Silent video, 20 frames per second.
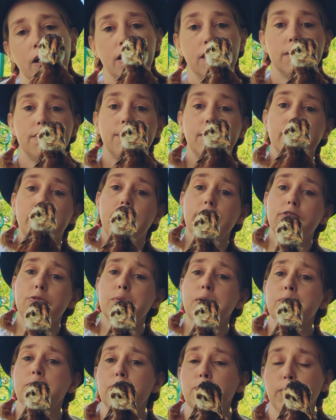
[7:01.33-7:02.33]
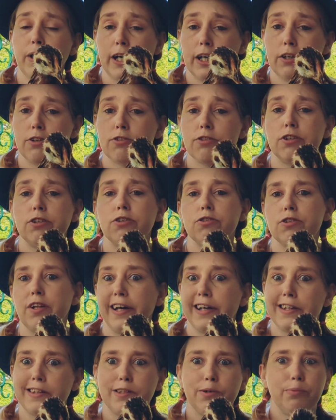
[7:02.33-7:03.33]
So, y'all remember when I used to do,
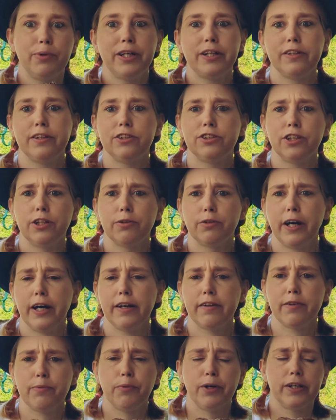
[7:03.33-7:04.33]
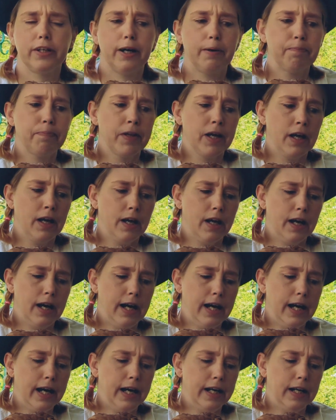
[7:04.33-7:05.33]
like, the weekly showcase and whatnot.
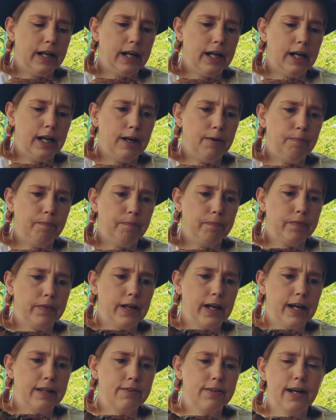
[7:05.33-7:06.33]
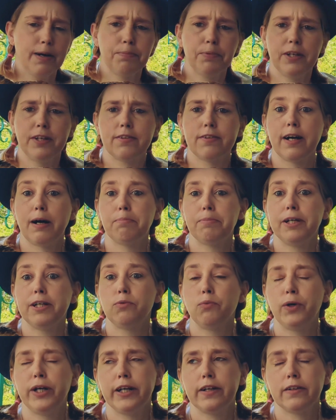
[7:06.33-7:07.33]
And, it stopped
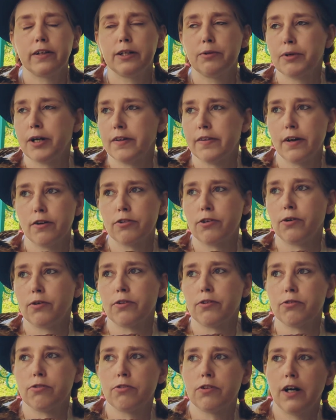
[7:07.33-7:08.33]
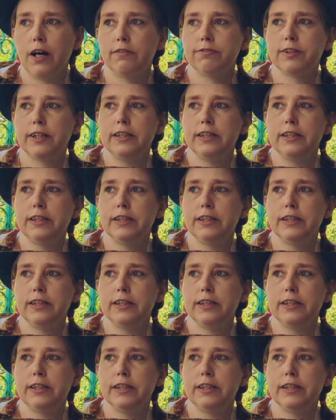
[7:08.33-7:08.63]
being weekly because I was going through stuff.